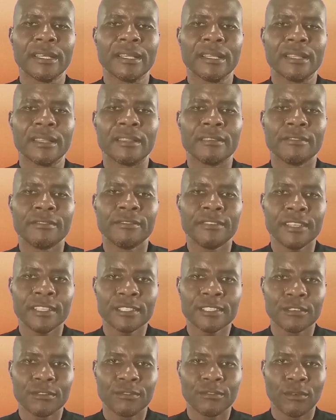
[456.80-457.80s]
The
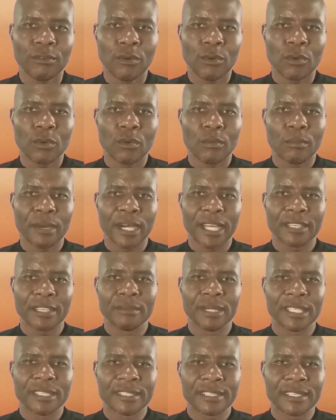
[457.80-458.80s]
first four
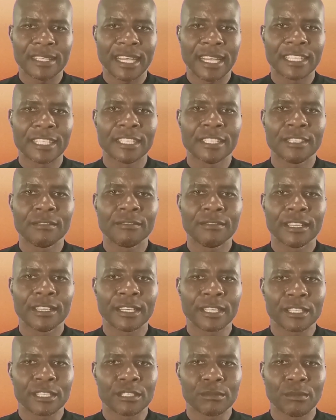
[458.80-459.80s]
compartments are chiefly
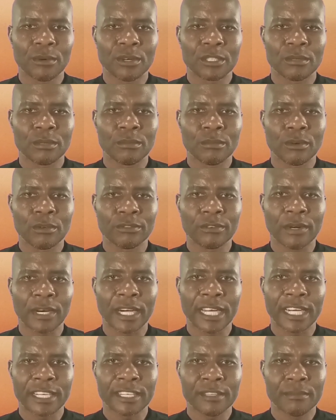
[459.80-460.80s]
responsible for
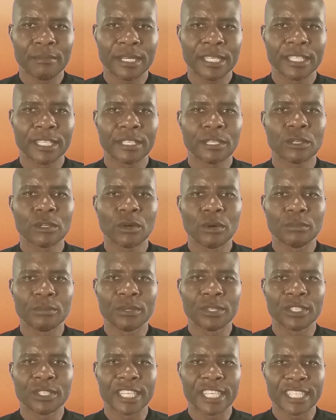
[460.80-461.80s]
arithmetic
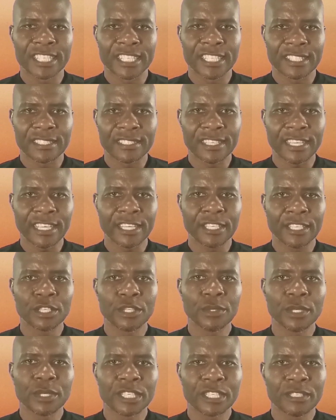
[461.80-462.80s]
computations and
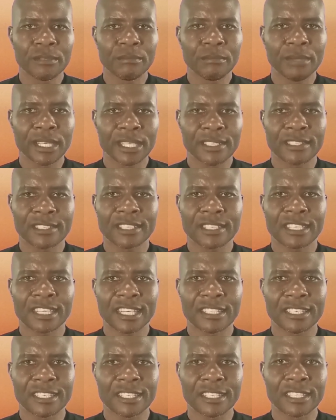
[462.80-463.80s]
unity-based
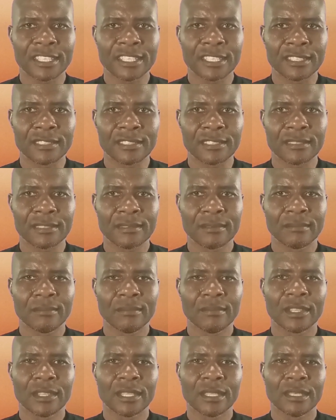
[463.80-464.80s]
transitions,
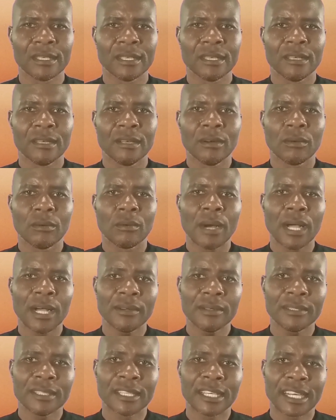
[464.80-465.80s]

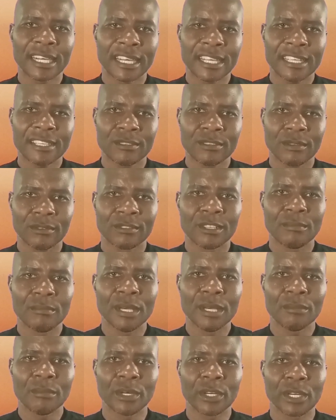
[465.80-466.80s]
while the rest of the
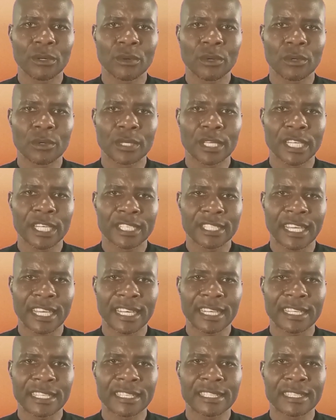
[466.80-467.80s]
memory holders are
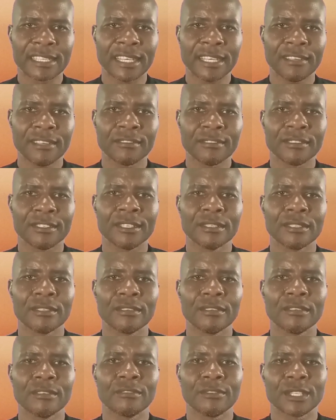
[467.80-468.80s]
reserved
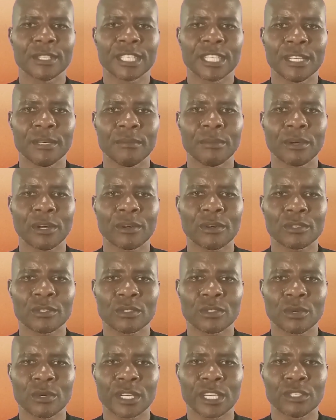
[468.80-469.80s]
for temporal
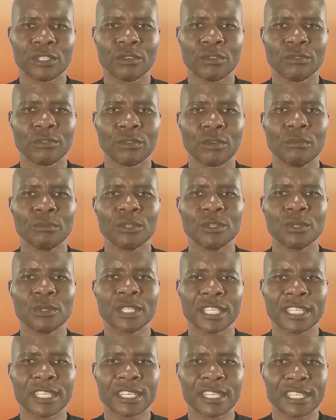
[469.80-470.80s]
storage of
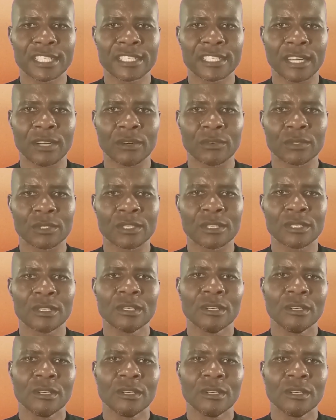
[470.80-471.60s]
computed results